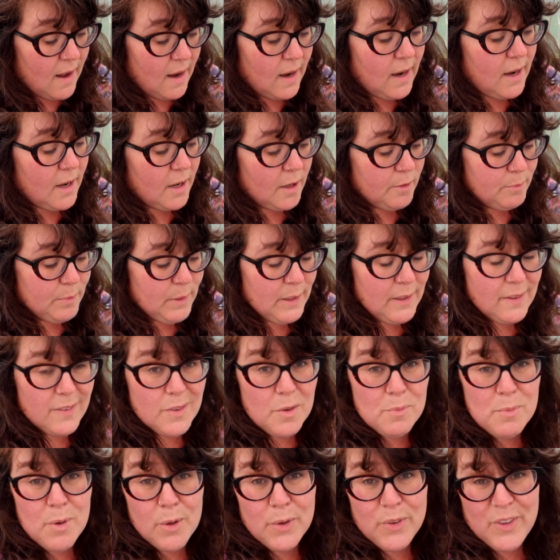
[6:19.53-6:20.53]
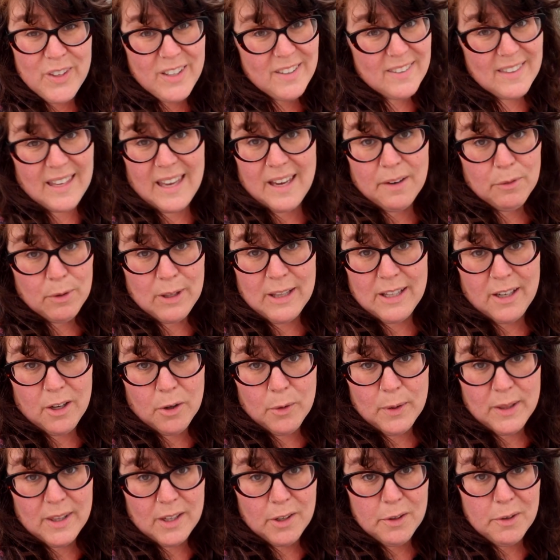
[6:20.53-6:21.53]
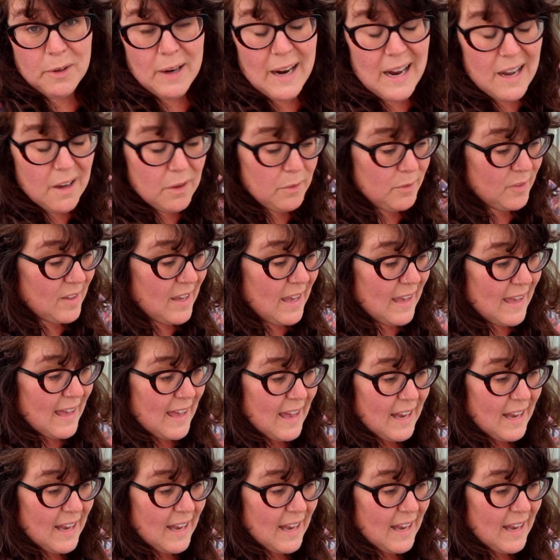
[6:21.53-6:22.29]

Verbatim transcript: um, so most things can't really go in the ground.